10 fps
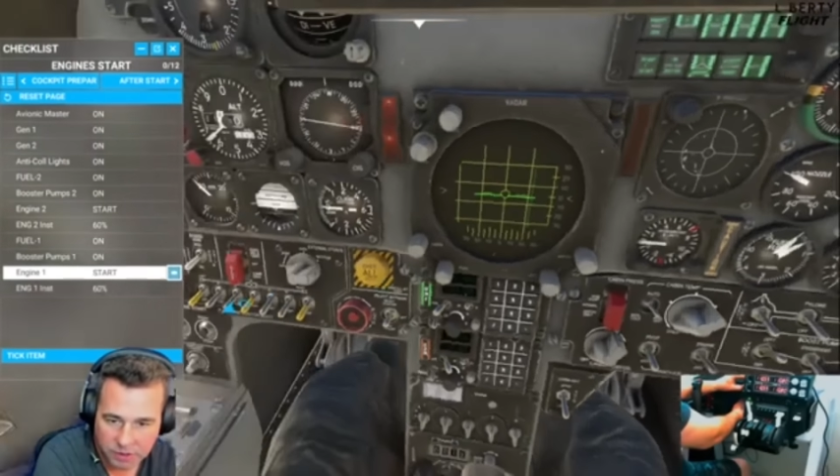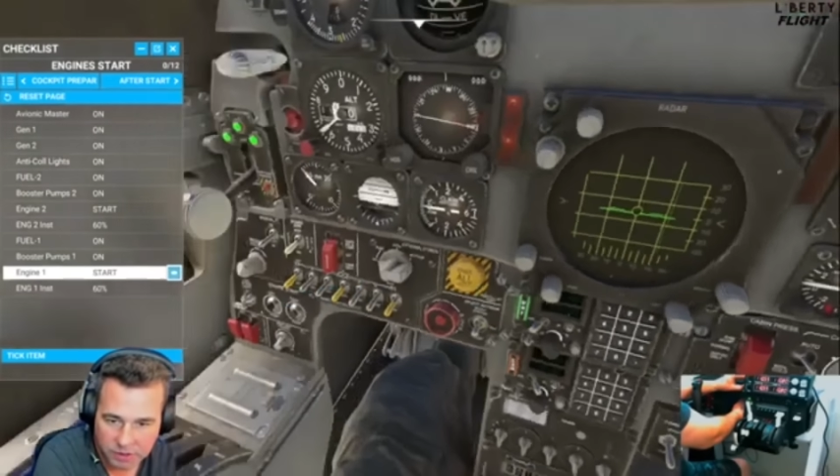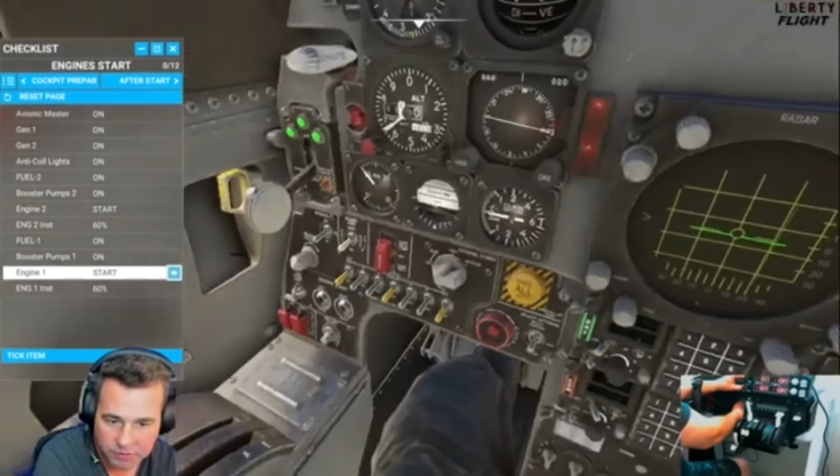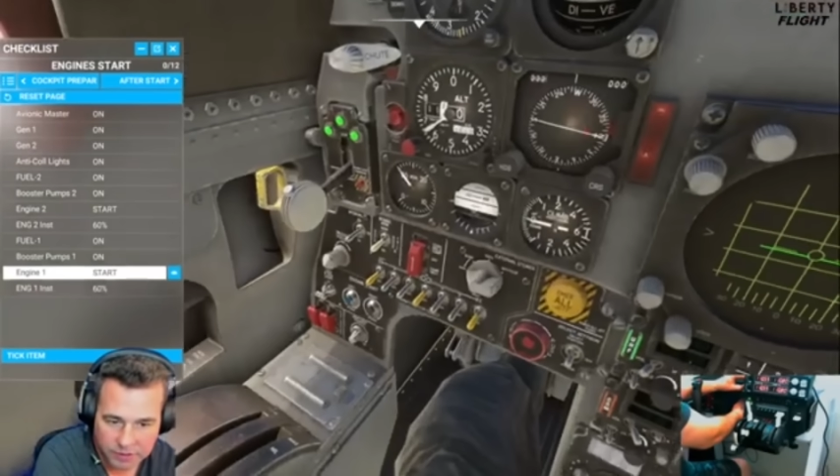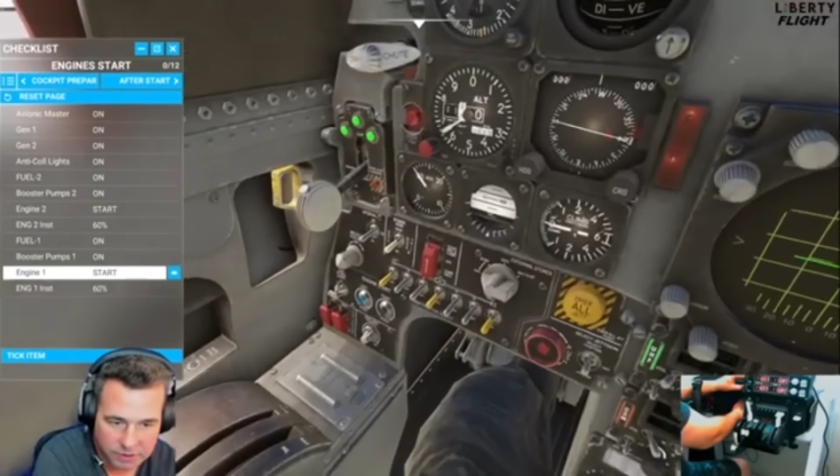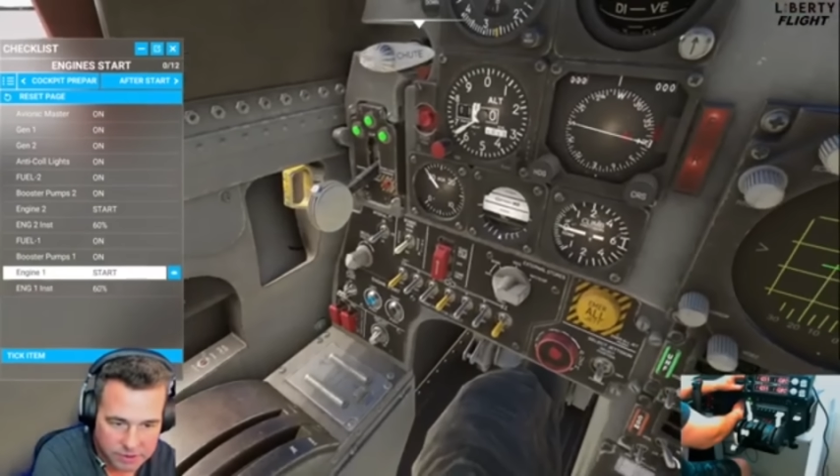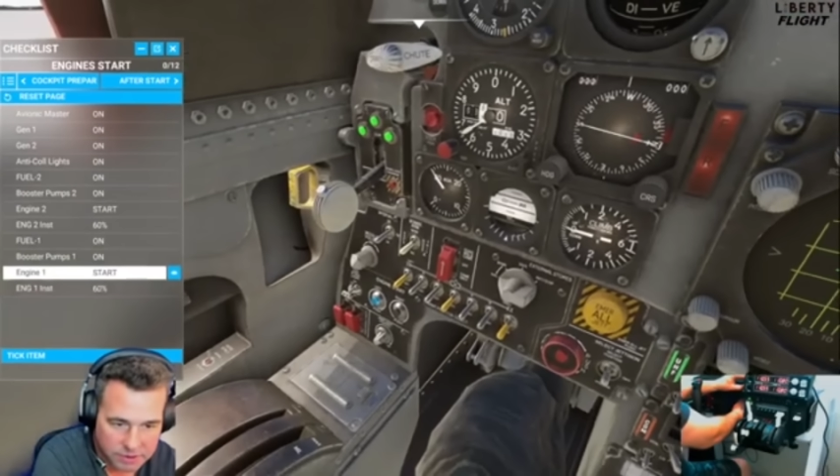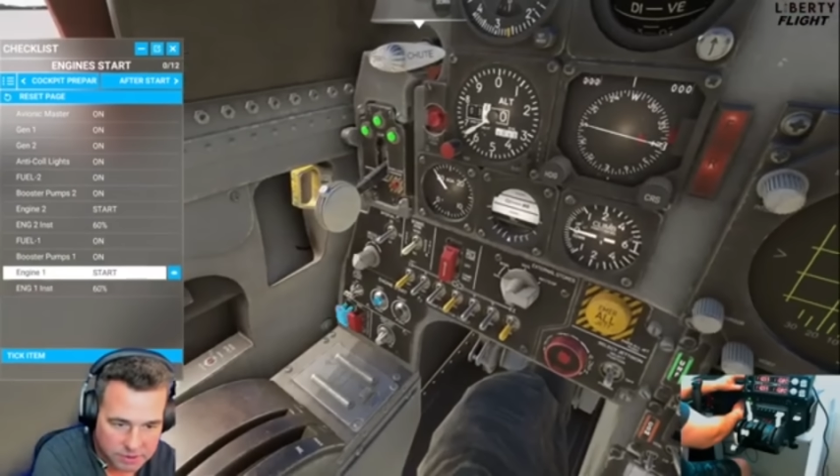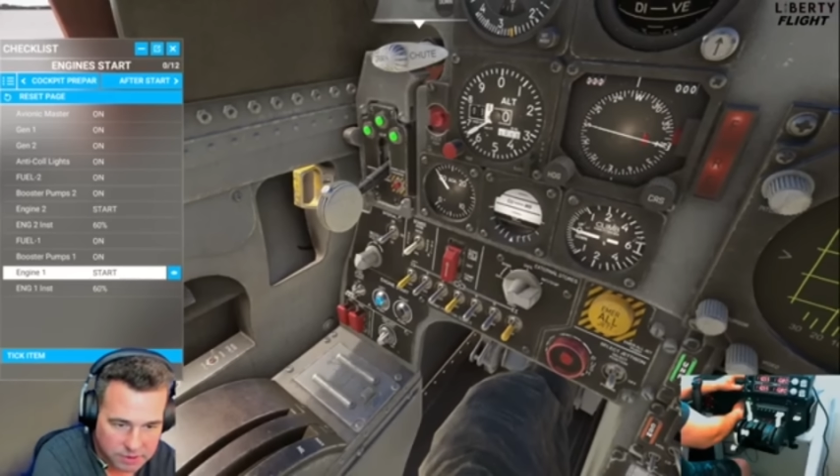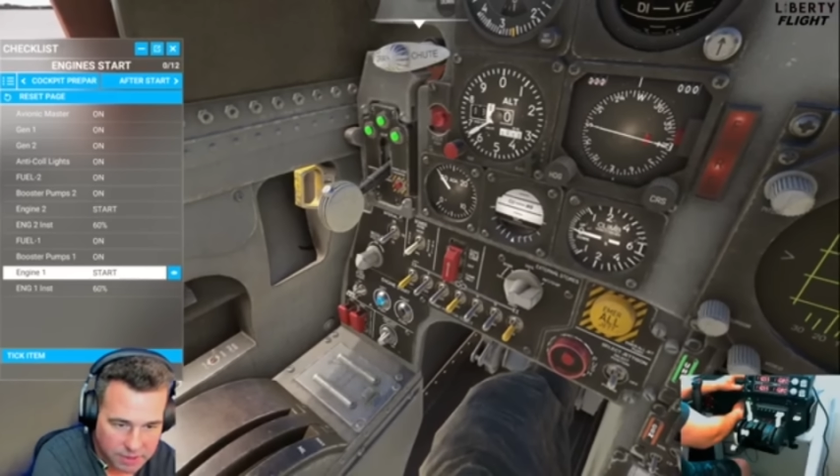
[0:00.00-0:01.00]
at fighter
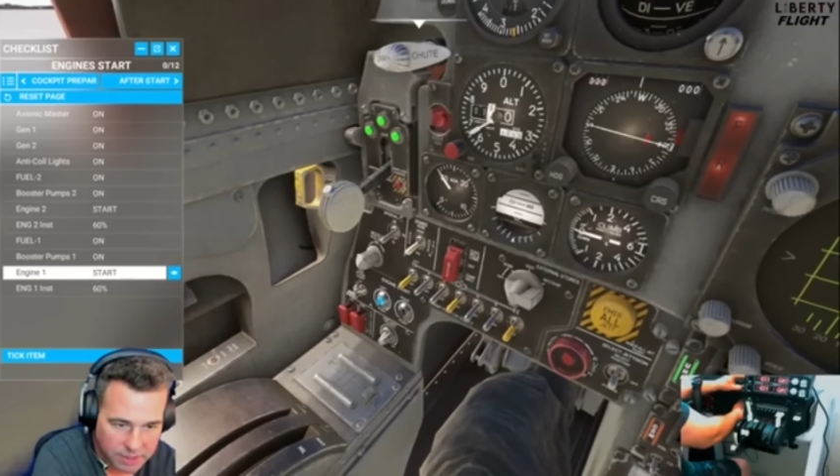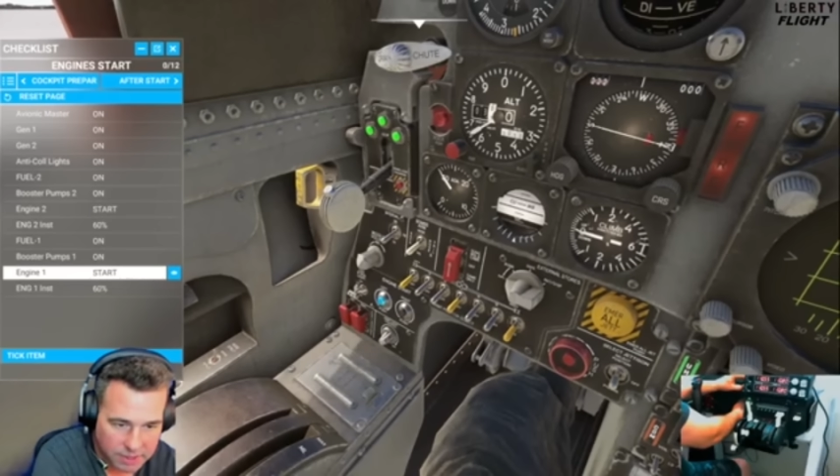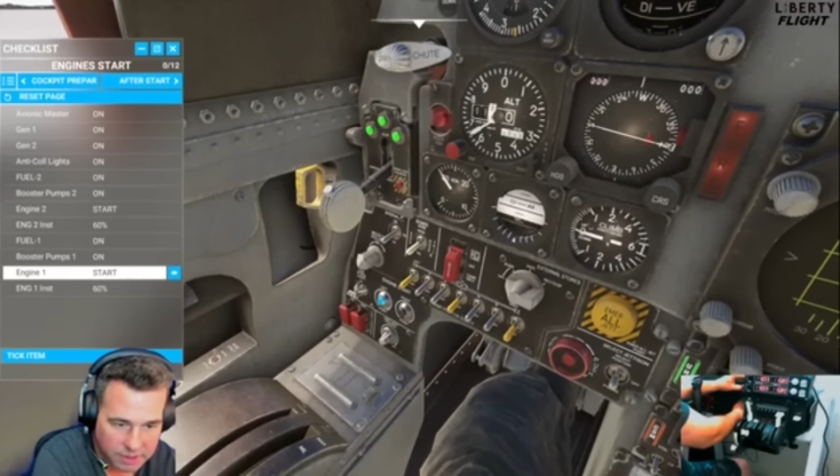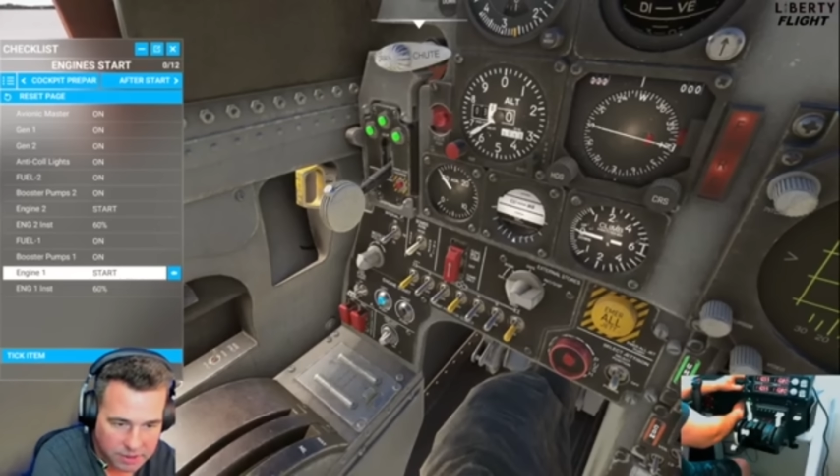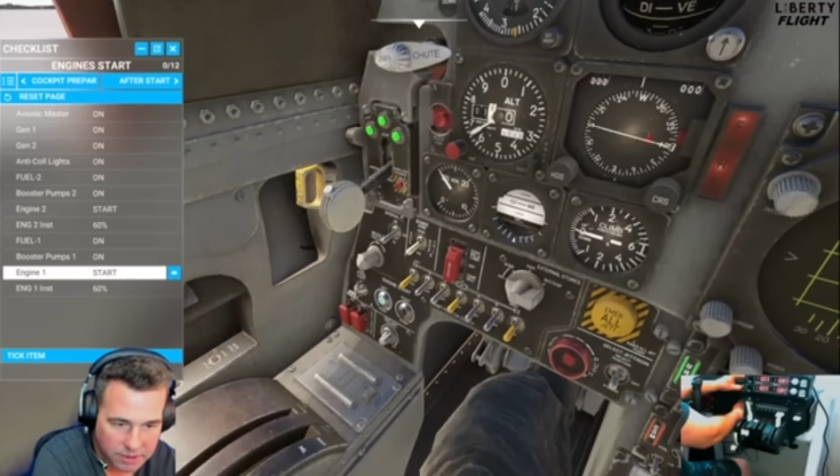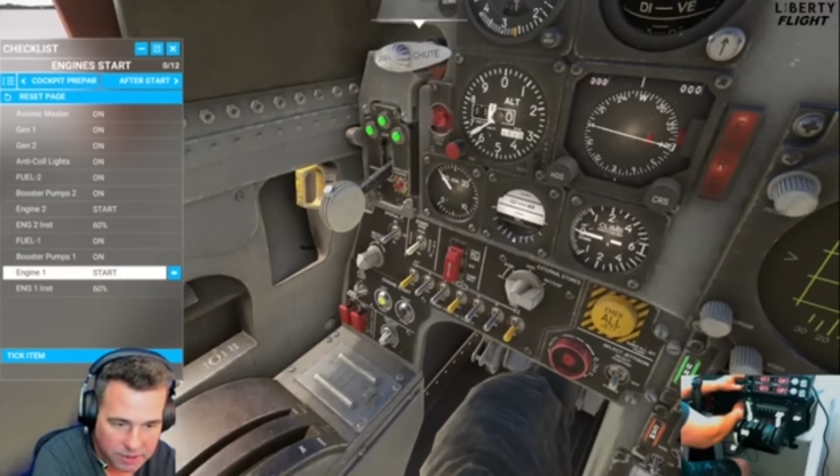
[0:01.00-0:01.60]
jets. I